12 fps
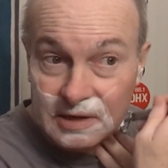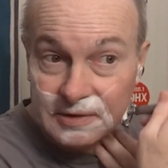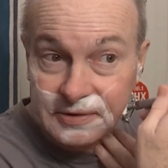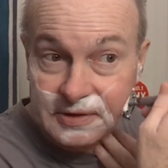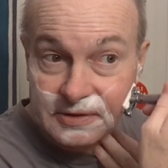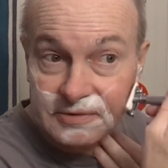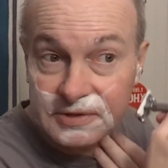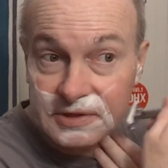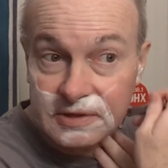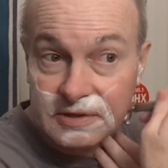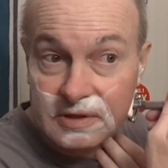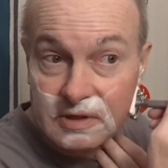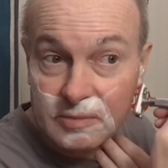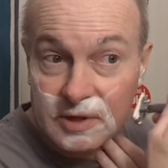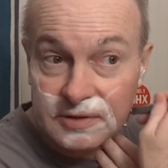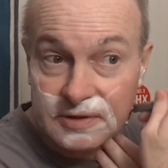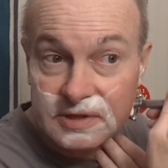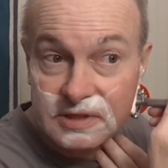don't think there's anything
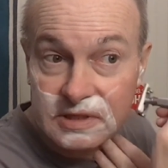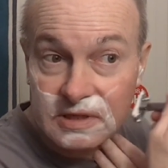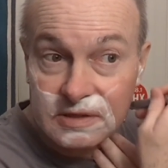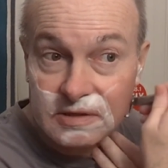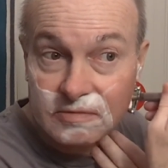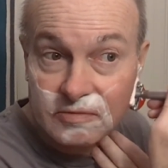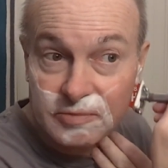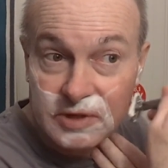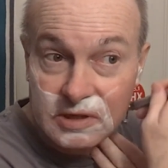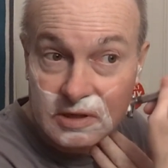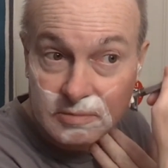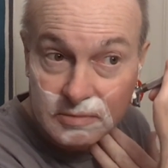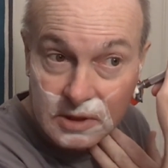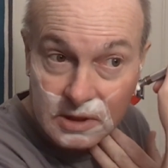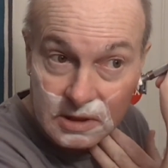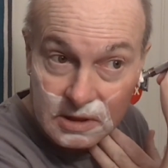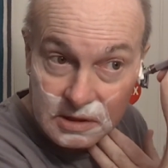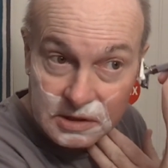about this scent that would become
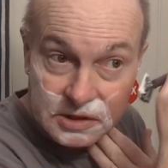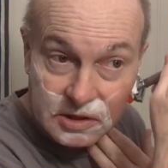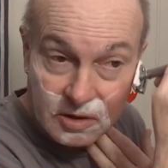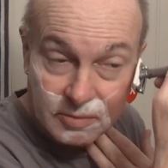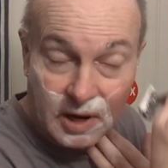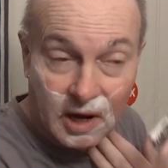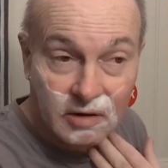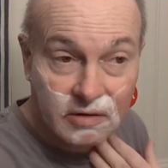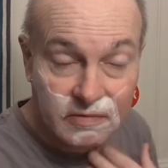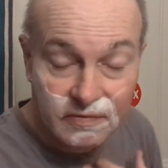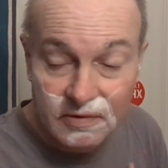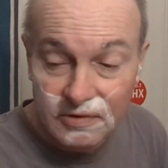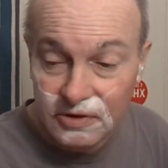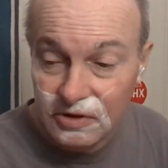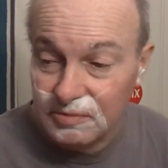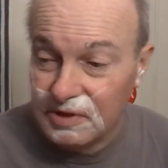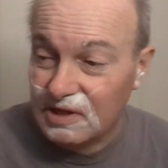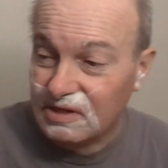so powerful that
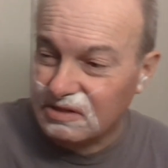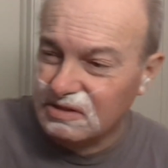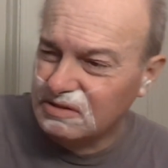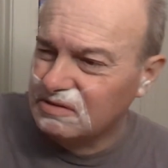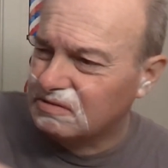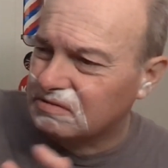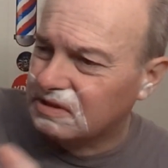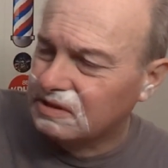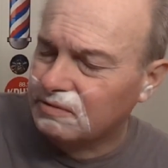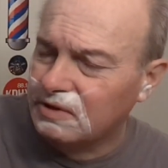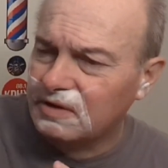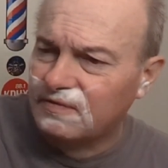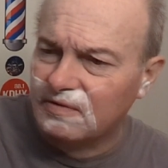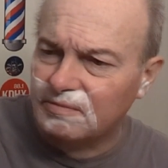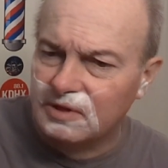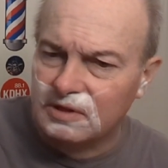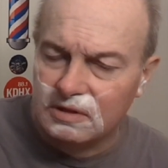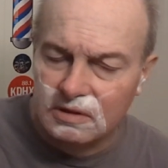you'd be like, ooh, get away
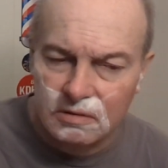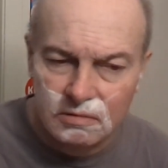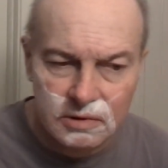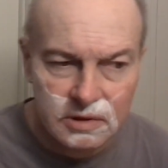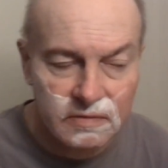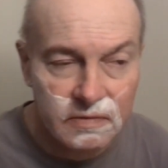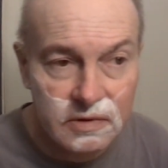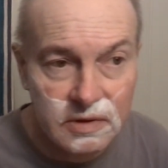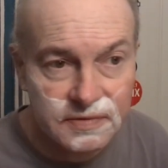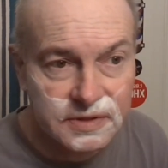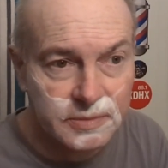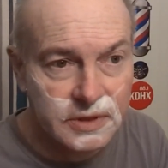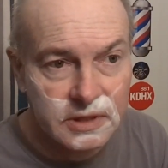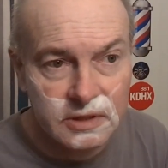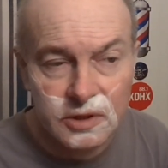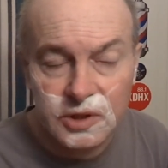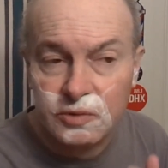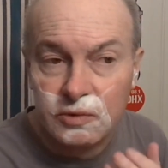from me, or whatever, if somebody
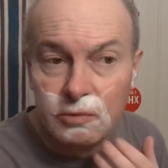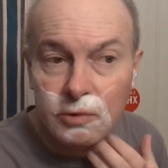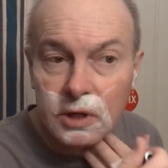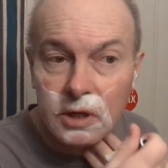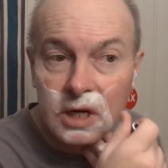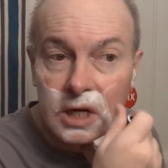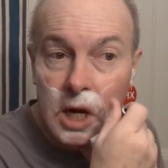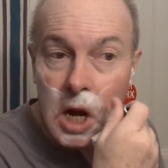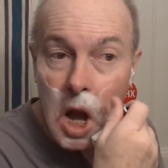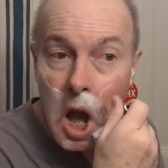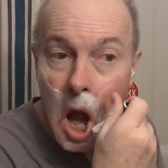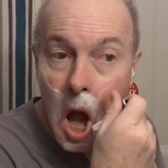else were wearing it.